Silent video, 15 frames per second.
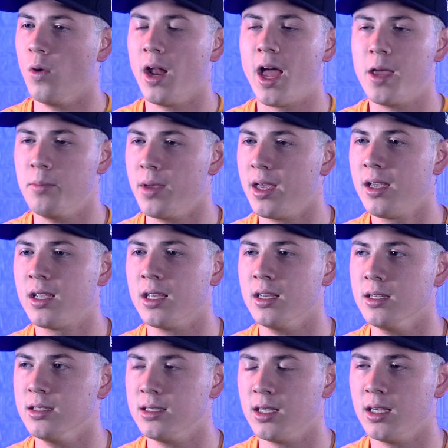what I
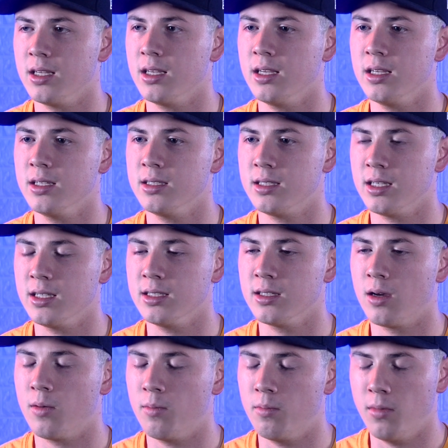make is
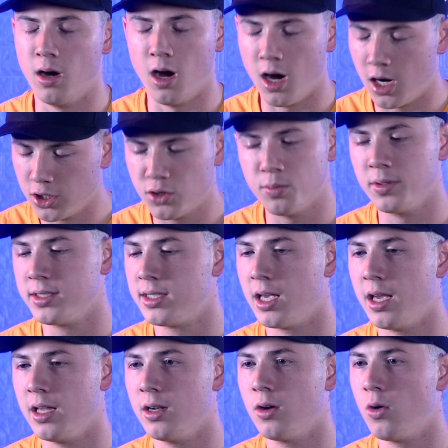
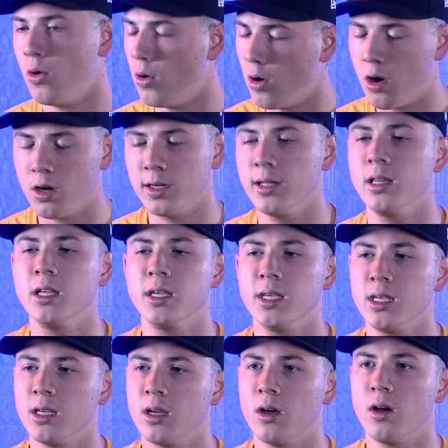100%
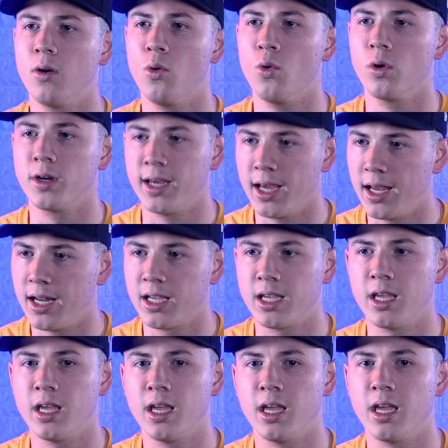wholeheartedly
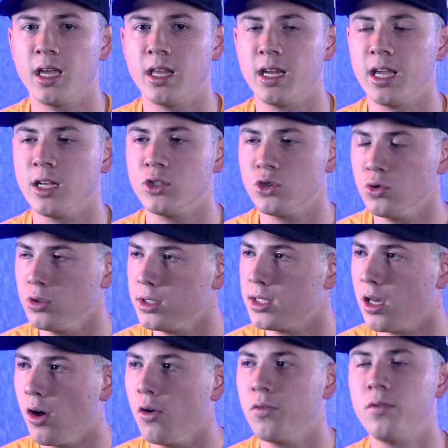organic and true
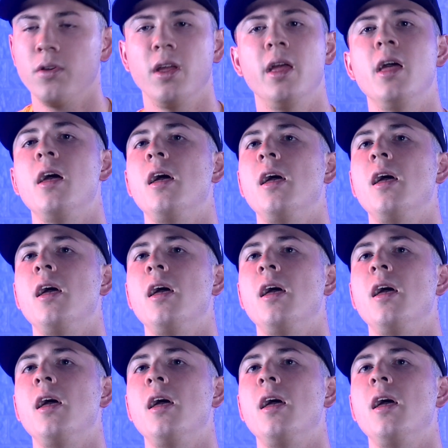to self.